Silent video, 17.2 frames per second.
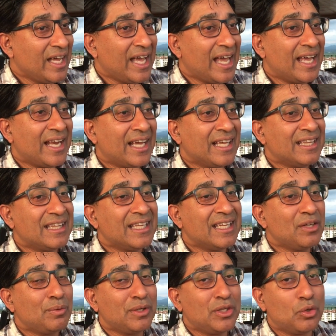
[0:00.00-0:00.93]
And I
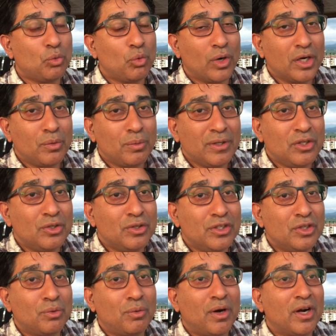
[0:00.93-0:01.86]
think when you work with who
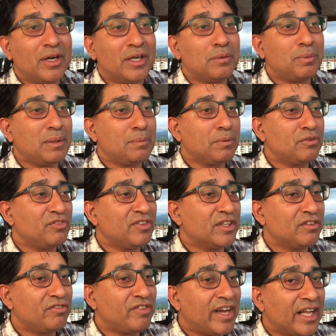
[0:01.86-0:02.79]
you are and people
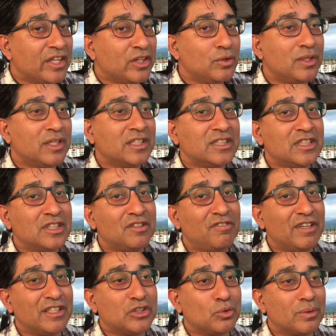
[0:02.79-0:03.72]
feel valued as
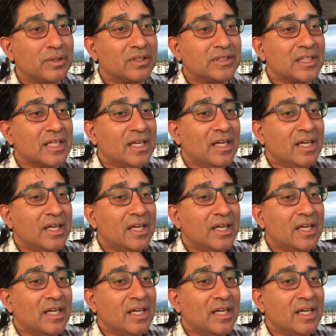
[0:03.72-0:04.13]
individuals,